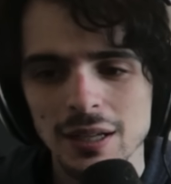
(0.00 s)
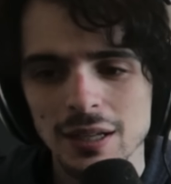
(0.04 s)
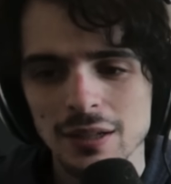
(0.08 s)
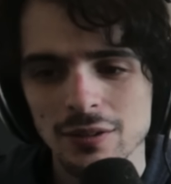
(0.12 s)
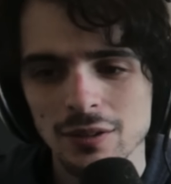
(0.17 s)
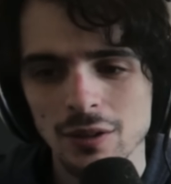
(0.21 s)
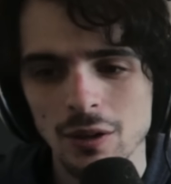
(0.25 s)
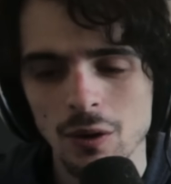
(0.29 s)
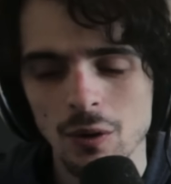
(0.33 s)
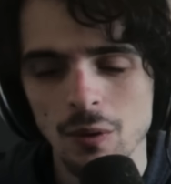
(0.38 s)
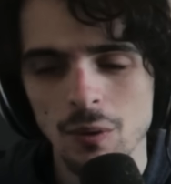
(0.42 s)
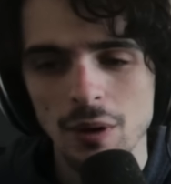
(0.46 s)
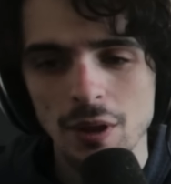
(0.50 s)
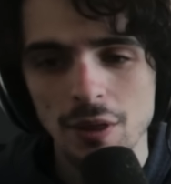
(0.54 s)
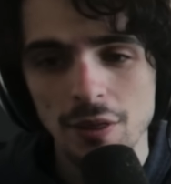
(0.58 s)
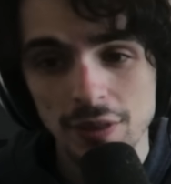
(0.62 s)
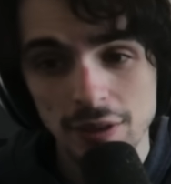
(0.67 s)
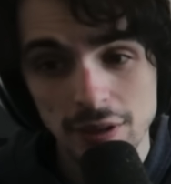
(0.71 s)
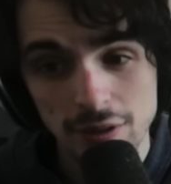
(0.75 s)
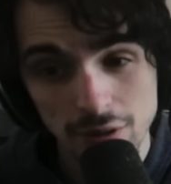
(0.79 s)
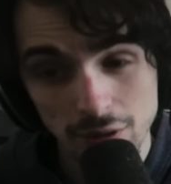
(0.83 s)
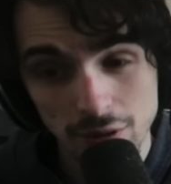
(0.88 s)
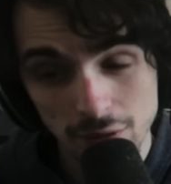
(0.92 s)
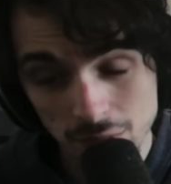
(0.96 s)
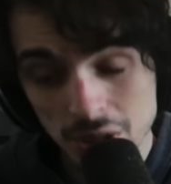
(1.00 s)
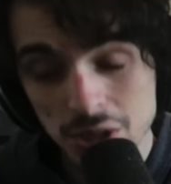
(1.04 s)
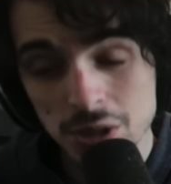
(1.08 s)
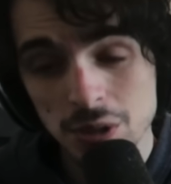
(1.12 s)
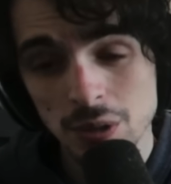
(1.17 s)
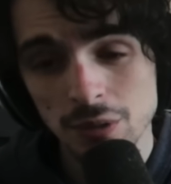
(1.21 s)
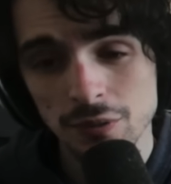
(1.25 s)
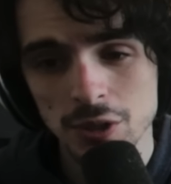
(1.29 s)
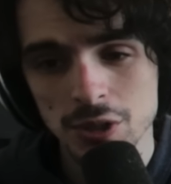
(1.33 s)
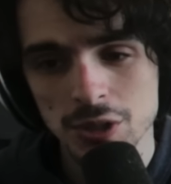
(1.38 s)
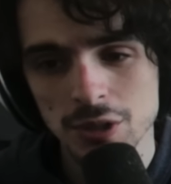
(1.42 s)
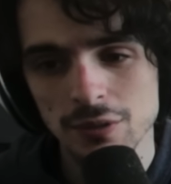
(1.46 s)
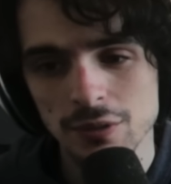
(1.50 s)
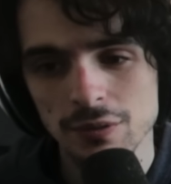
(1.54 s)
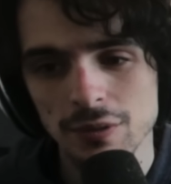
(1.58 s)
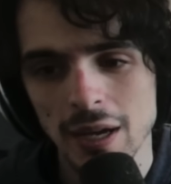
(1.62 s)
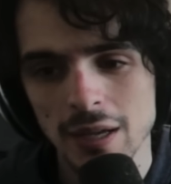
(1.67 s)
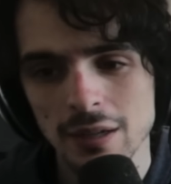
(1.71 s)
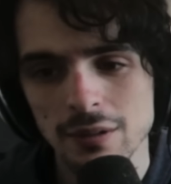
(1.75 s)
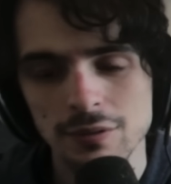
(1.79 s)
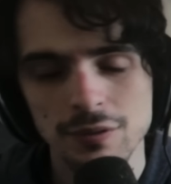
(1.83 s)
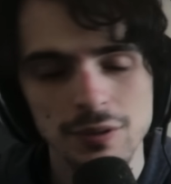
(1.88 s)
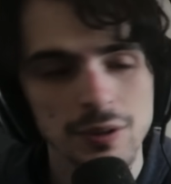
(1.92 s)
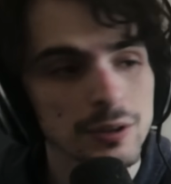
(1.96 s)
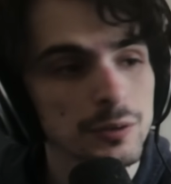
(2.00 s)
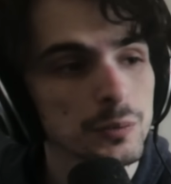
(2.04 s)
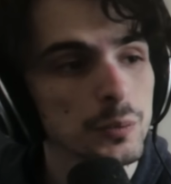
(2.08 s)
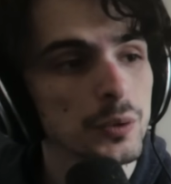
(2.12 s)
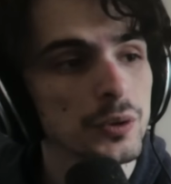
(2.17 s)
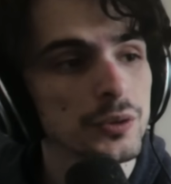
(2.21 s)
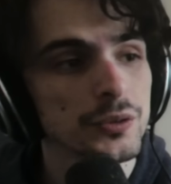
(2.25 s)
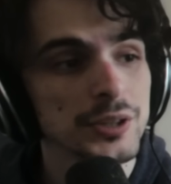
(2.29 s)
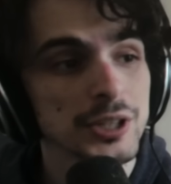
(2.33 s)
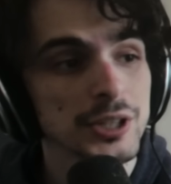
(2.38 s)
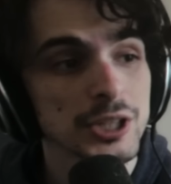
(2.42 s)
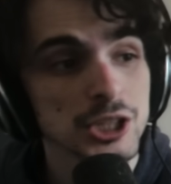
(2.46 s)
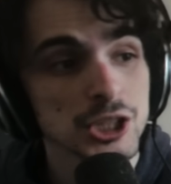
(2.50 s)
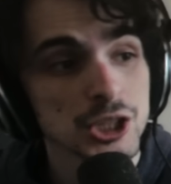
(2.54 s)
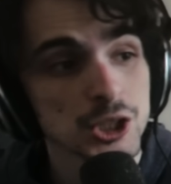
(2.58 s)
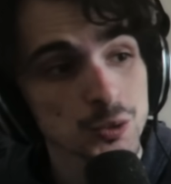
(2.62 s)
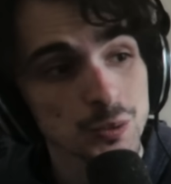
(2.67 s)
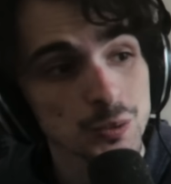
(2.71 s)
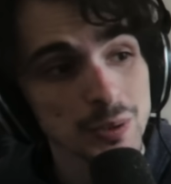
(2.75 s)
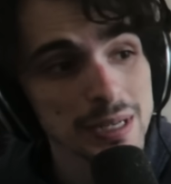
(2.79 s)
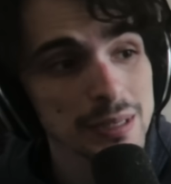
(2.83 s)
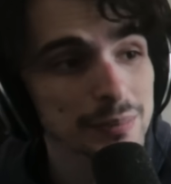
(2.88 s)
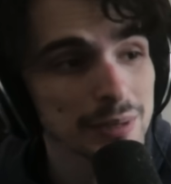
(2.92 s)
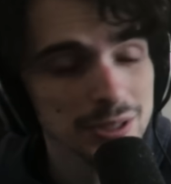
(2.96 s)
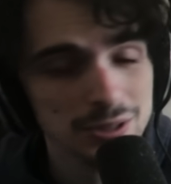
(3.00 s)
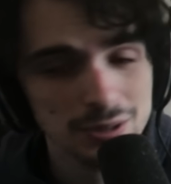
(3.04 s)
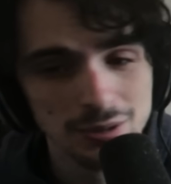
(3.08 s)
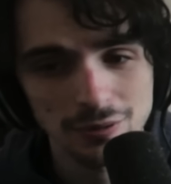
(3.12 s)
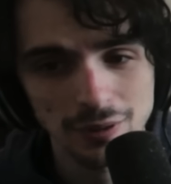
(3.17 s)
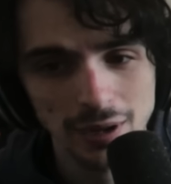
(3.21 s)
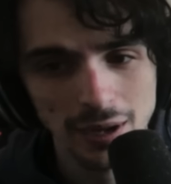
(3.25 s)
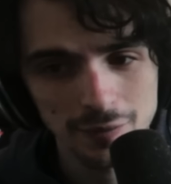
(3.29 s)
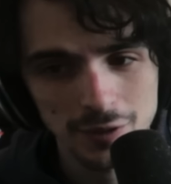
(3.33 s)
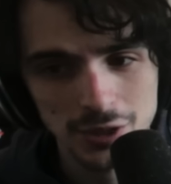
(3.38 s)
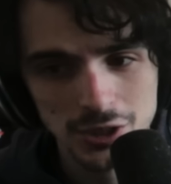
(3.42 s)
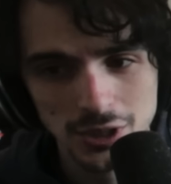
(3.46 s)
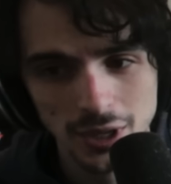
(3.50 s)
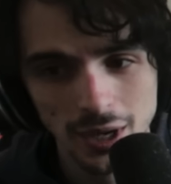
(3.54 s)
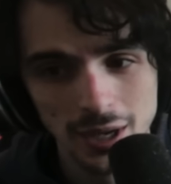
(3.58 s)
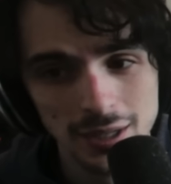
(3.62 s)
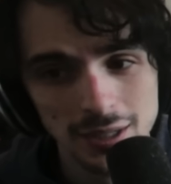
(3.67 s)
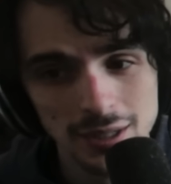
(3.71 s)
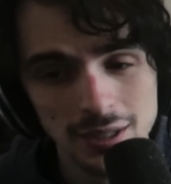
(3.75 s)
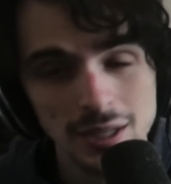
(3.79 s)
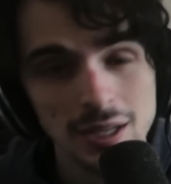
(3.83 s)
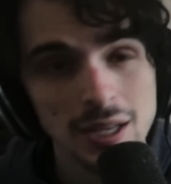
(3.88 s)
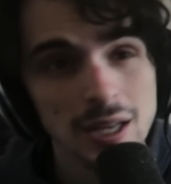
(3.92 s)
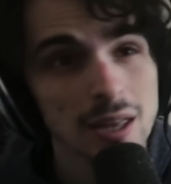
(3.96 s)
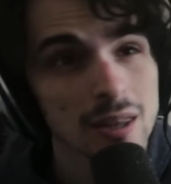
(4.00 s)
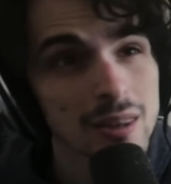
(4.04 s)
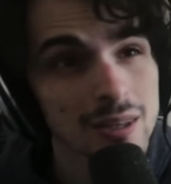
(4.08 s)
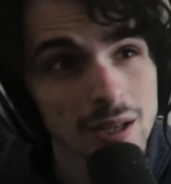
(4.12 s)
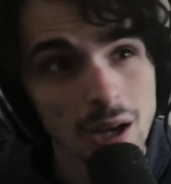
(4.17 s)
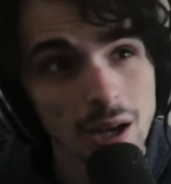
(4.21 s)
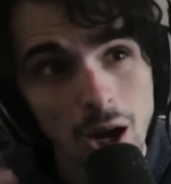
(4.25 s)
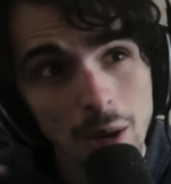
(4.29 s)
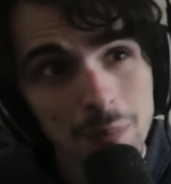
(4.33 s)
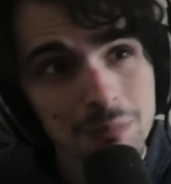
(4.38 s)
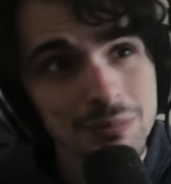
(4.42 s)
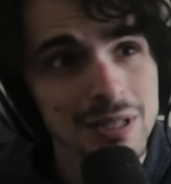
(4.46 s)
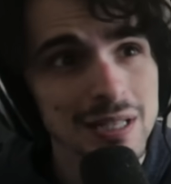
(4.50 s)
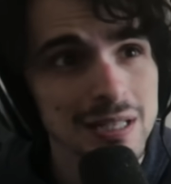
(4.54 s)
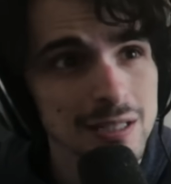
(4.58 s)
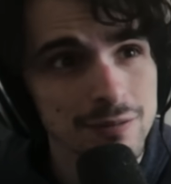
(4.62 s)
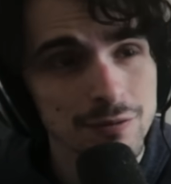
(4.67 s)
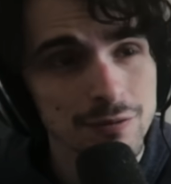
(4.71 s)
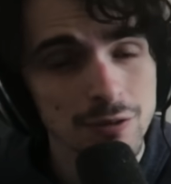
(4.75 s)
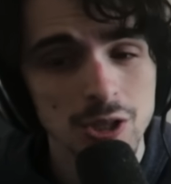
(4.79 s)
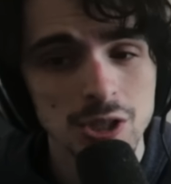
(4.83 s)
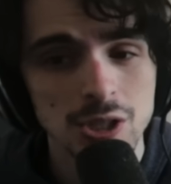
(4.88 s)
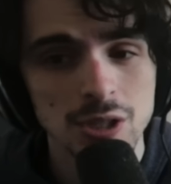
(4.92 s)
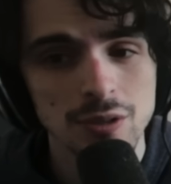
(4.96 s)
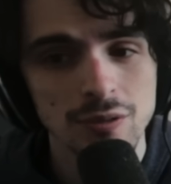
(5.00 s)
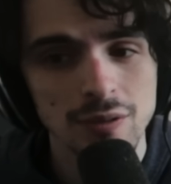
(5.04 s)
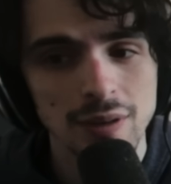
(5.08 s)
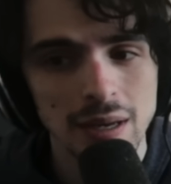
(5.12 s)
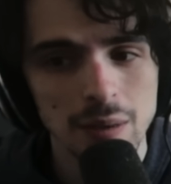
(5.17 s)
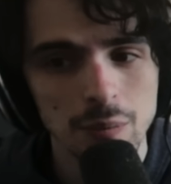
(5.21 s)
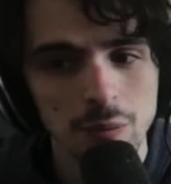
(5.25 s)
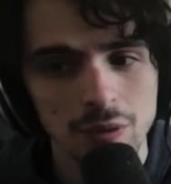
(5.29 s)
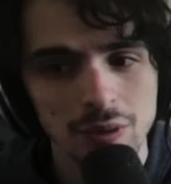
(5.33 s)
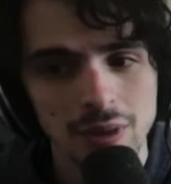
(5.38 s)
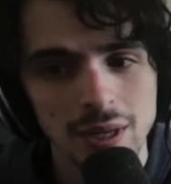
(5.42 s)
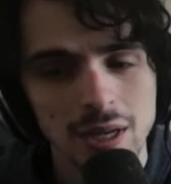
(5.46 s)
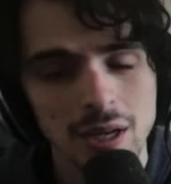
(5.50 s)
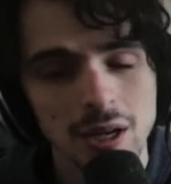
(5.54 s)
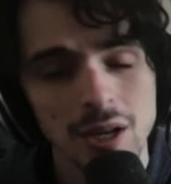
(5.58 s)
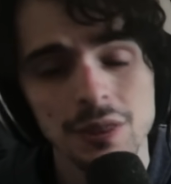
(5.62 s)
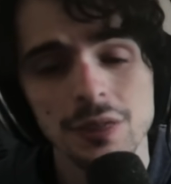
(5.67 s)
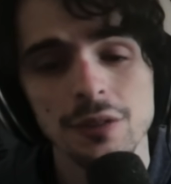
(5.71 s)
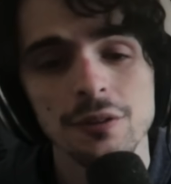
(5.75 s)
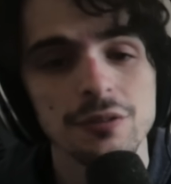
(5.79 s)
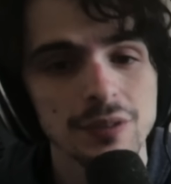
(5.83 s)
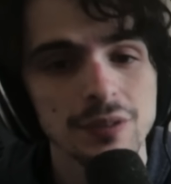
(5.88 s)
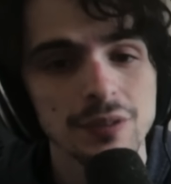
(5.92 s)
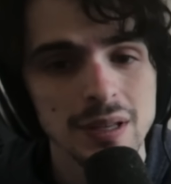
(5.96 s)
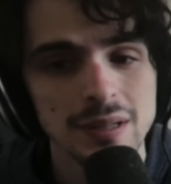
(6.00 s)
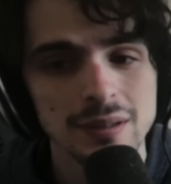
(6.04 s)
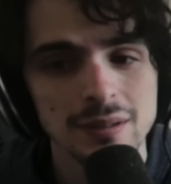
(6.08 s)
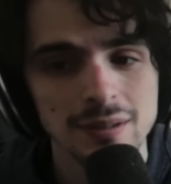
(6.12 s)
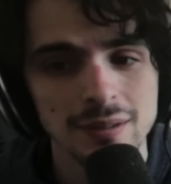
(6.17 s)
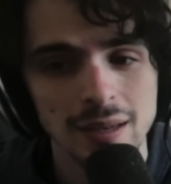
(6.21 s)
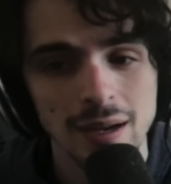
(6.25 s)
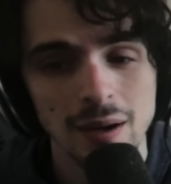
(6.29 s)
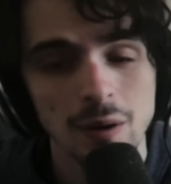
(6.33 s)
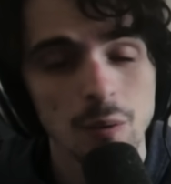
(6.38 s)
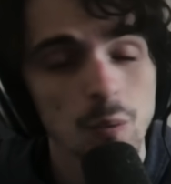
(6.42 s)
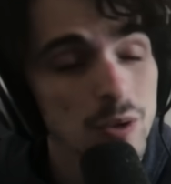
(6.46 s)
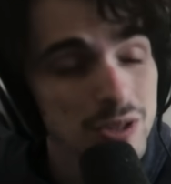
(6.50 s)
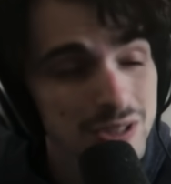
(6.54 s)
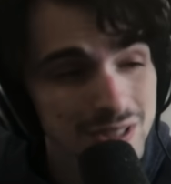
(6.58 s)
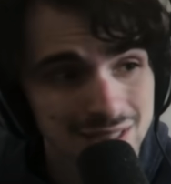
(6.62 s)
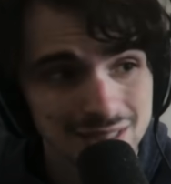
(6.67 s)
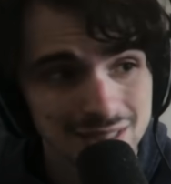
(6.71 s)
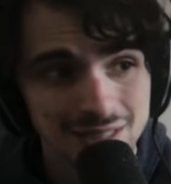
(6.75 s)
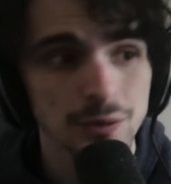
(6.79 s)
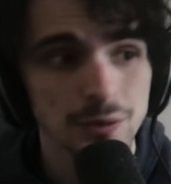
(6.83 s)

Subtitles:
So the original version of Haddonfield was extremely survivor-sided. The updated version of that, where they cut the fences out, was still